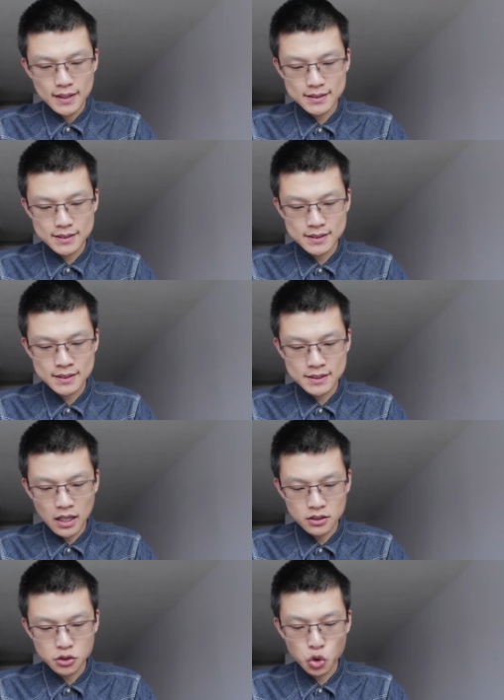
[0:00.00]
it
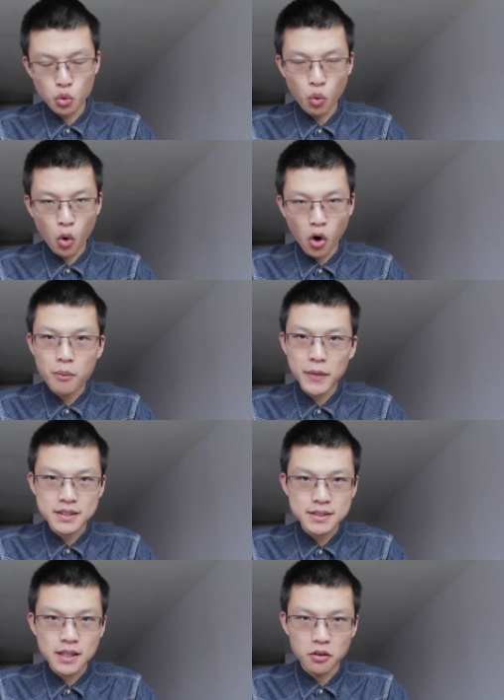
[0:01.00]
starts to warm
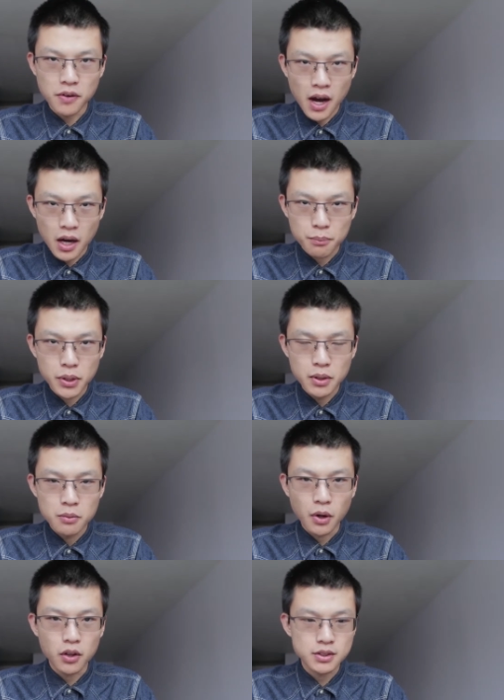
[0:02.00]
itself up,
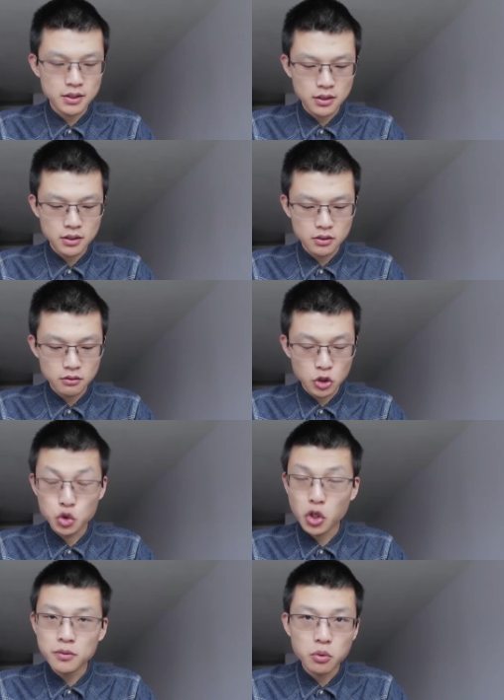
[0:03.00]
because you
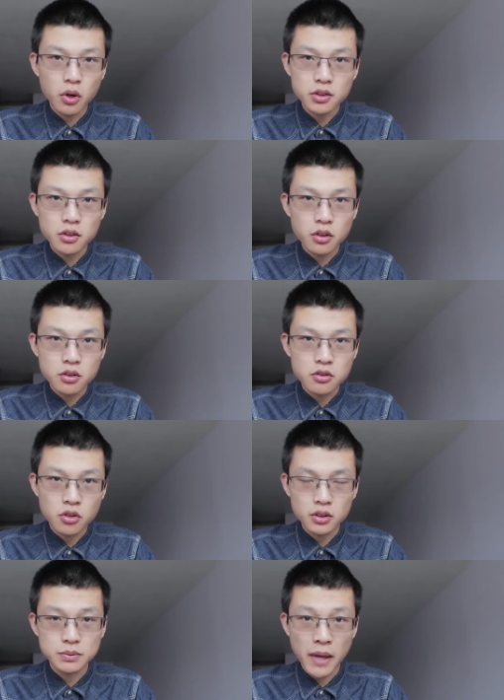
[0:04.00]
don't want your
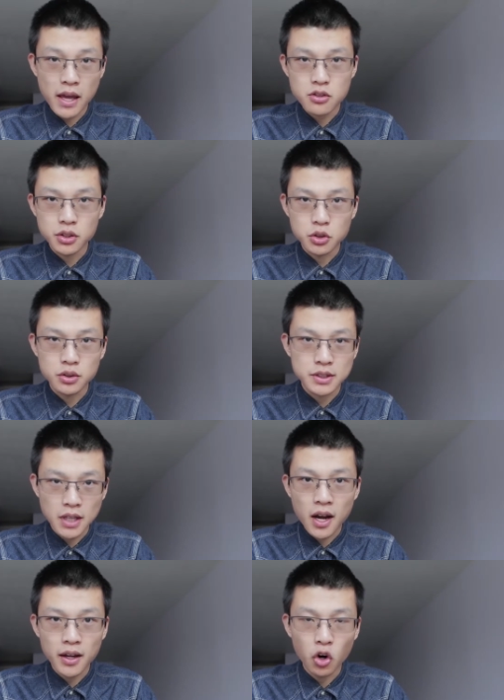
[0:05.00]
drone's battery to
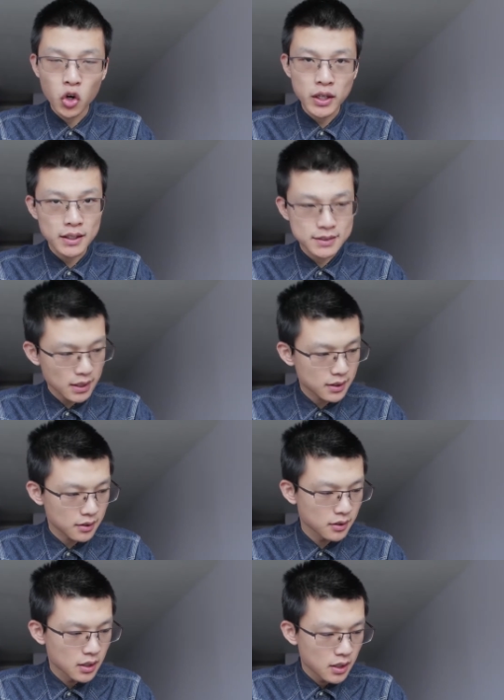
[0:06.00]
die all in a sudden,